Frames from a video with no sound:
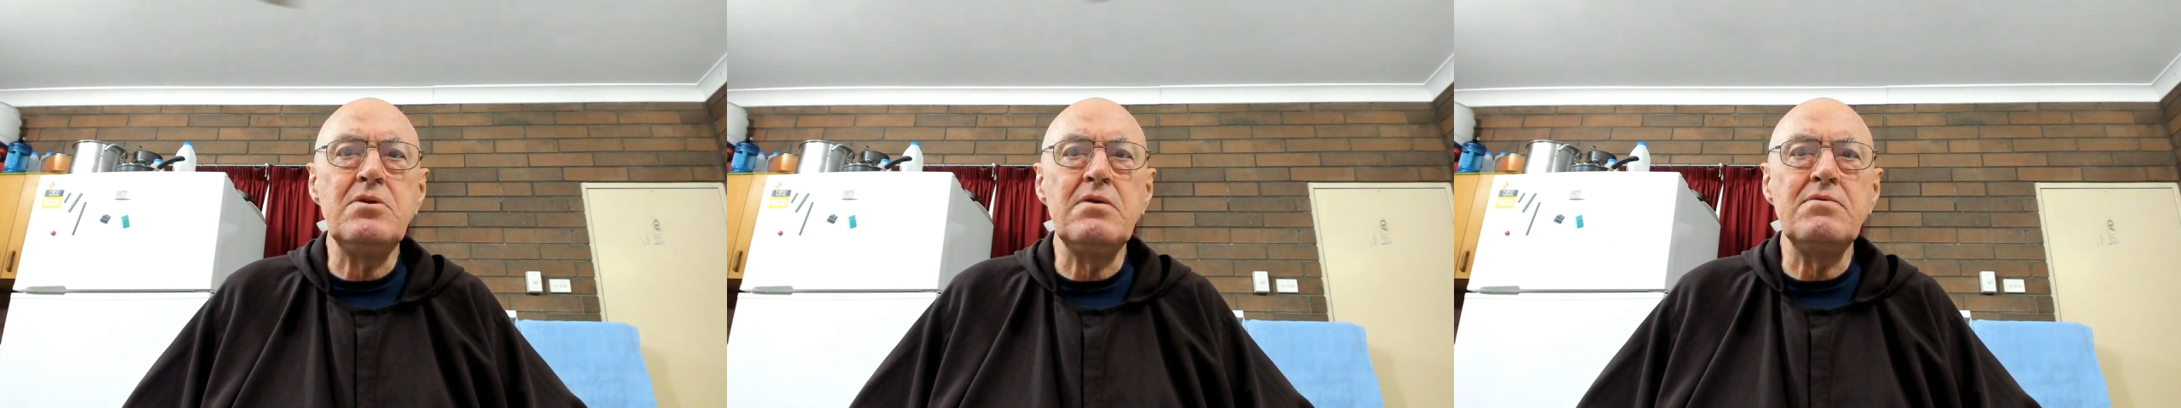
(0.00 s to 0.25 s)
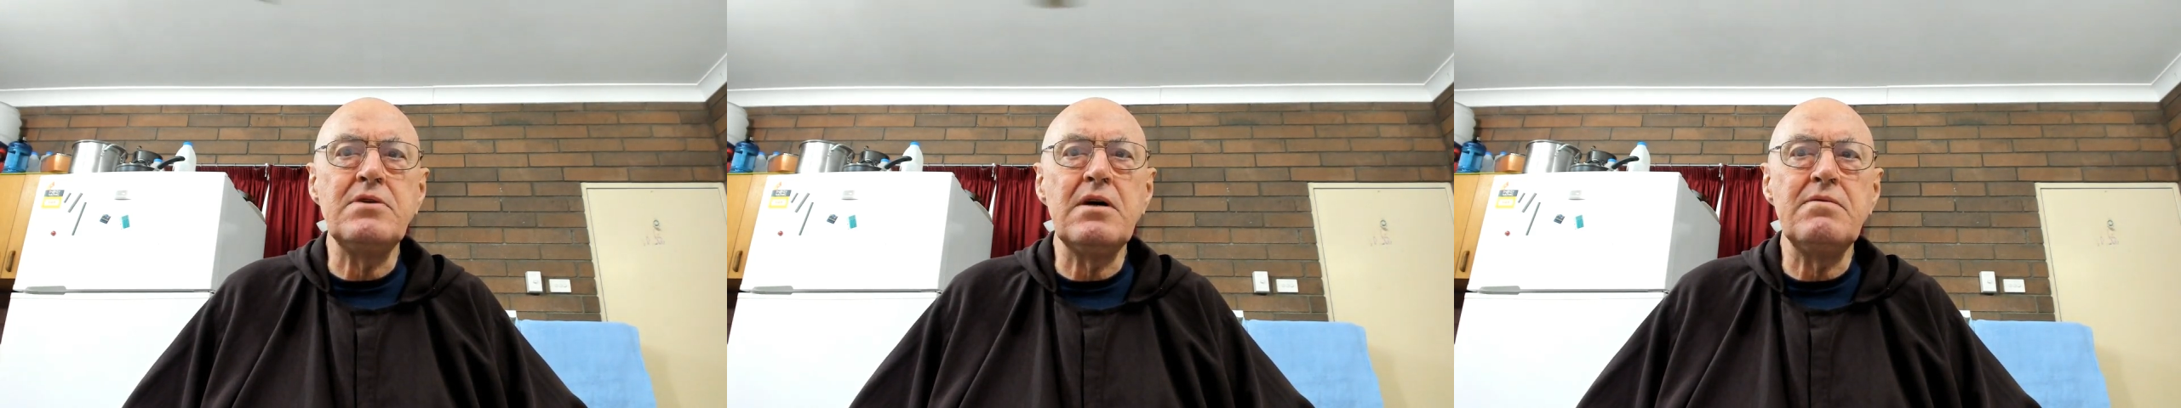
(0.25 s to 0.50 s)
of
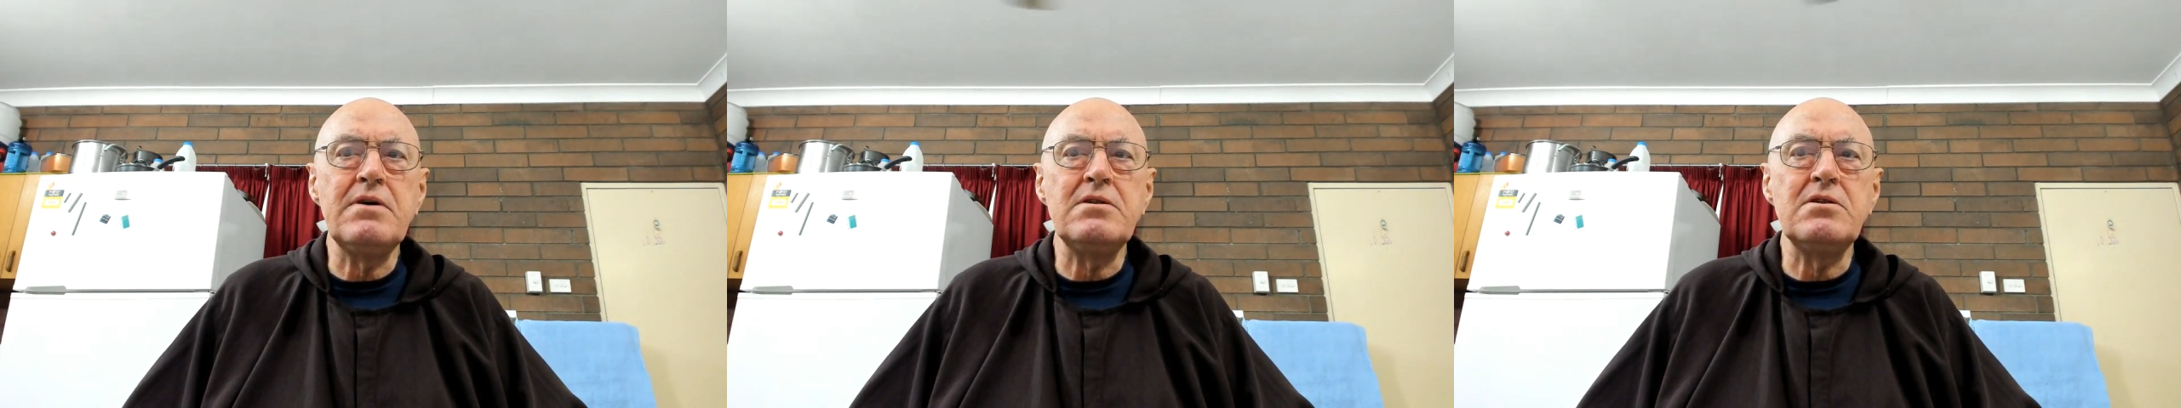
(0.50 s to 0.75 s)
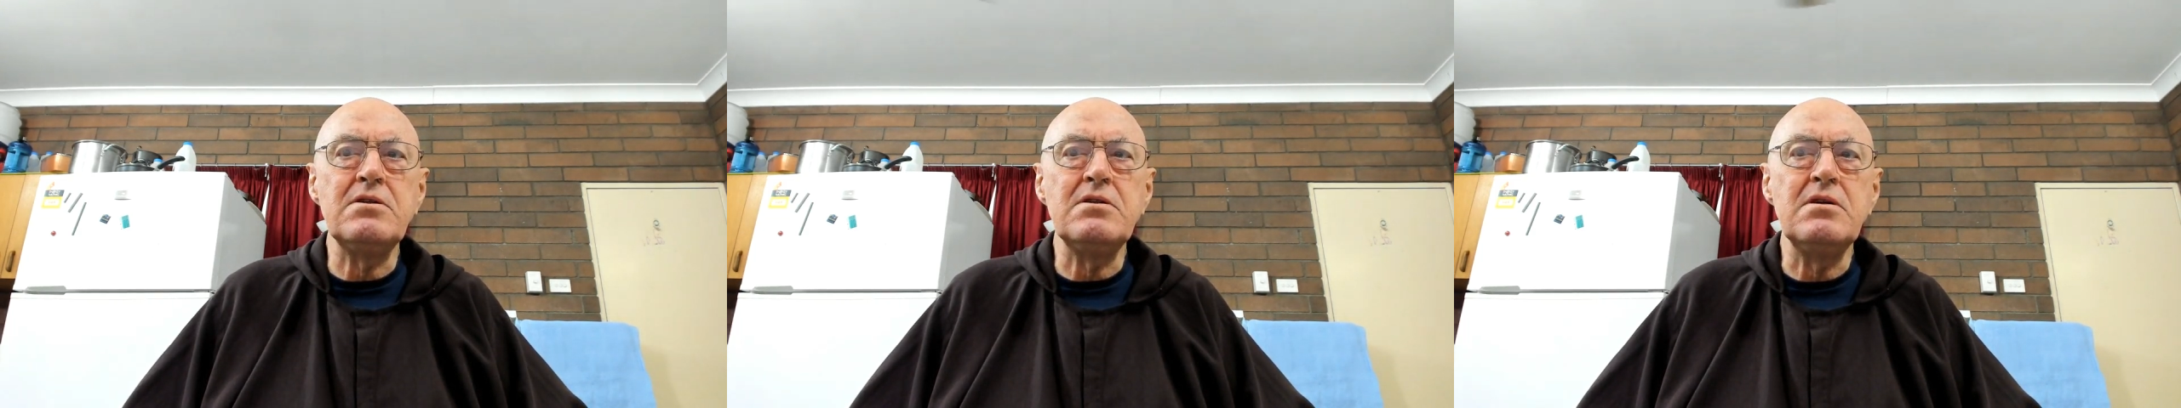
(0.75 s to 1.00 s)

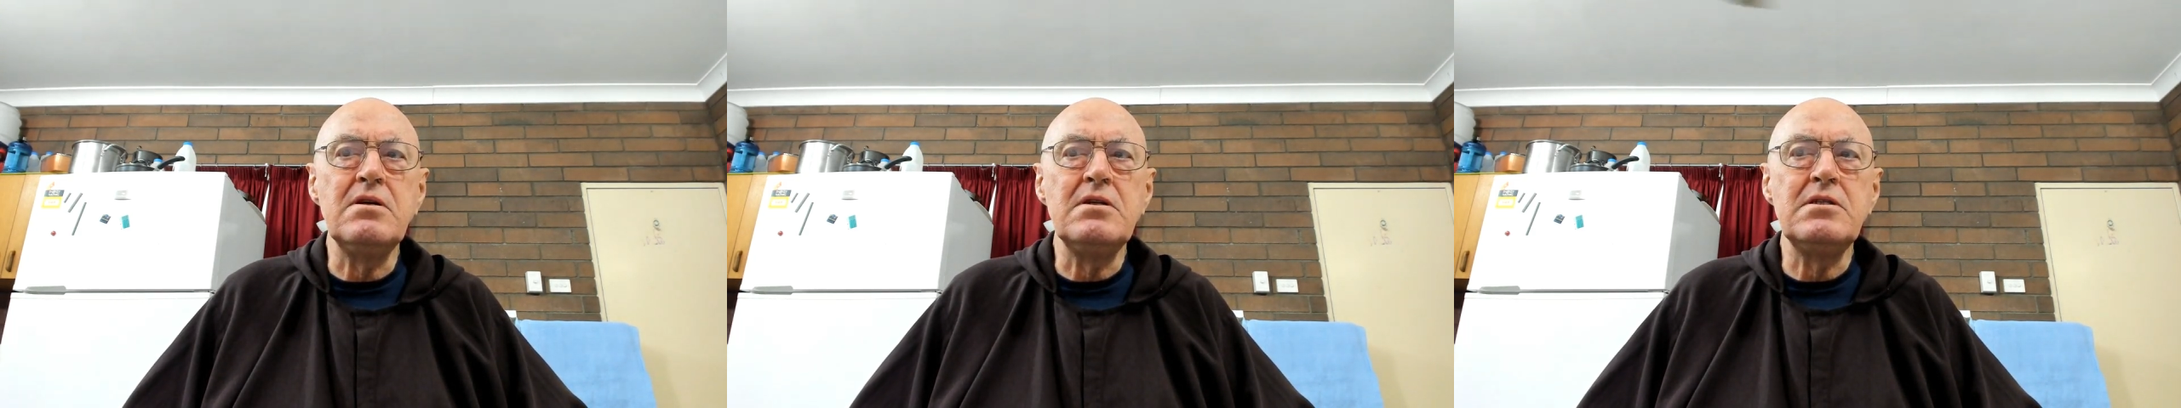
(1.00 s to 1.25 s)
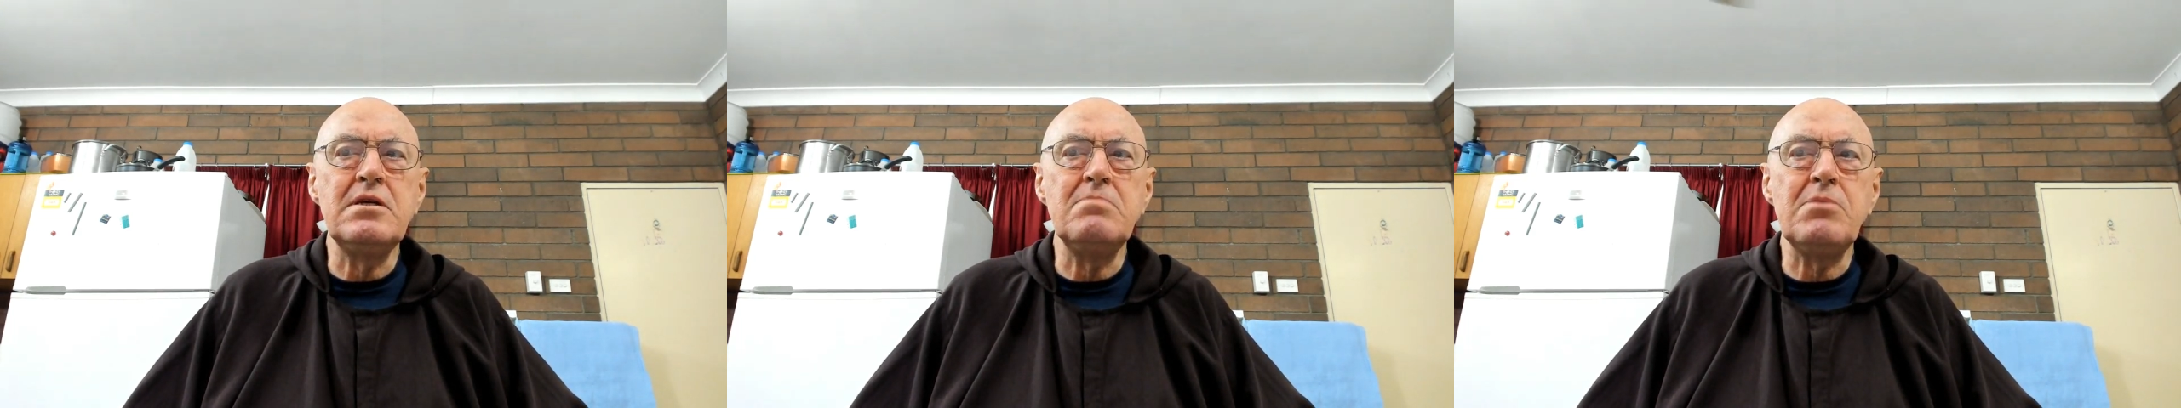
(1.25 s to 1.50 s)
salvation.
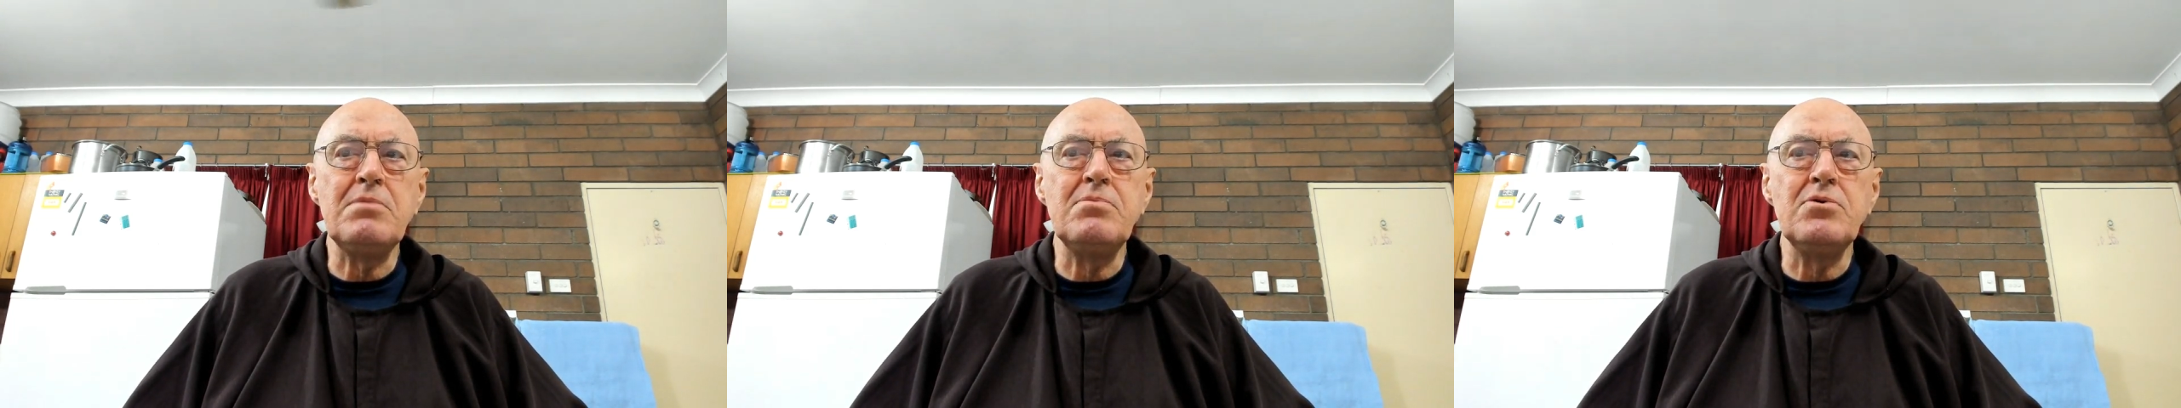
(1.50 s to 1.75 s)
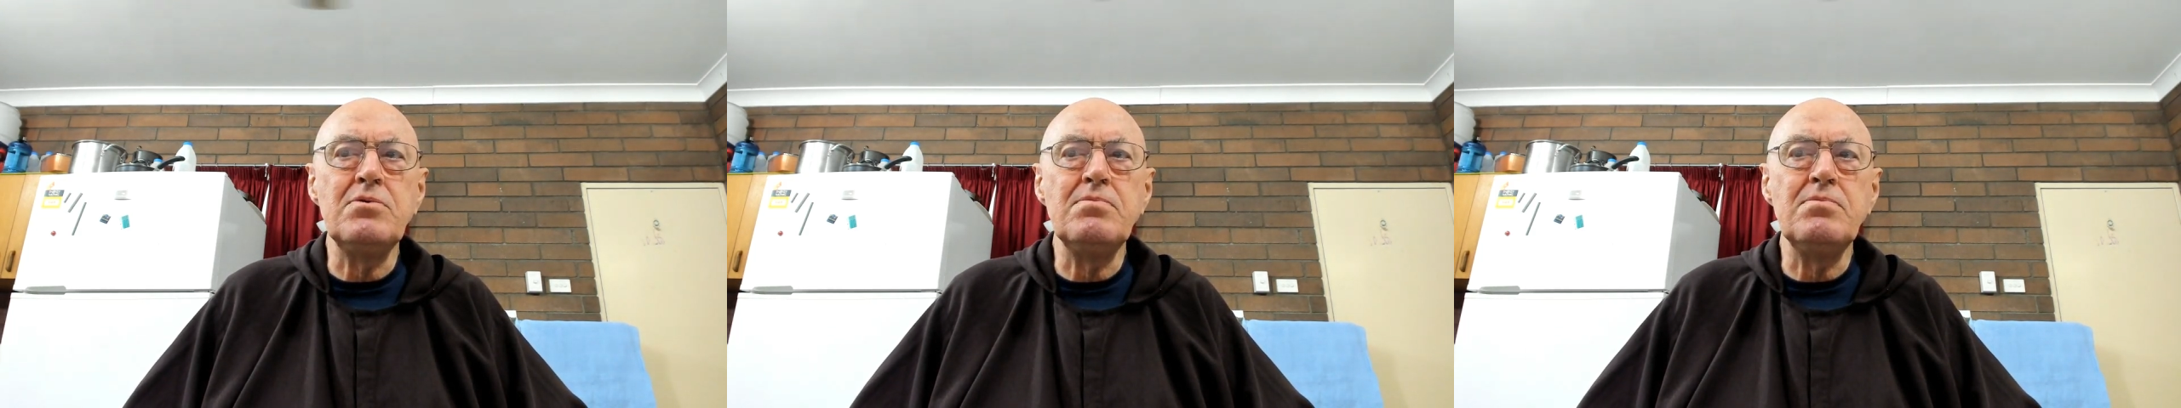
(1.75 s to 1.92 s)
Simply put,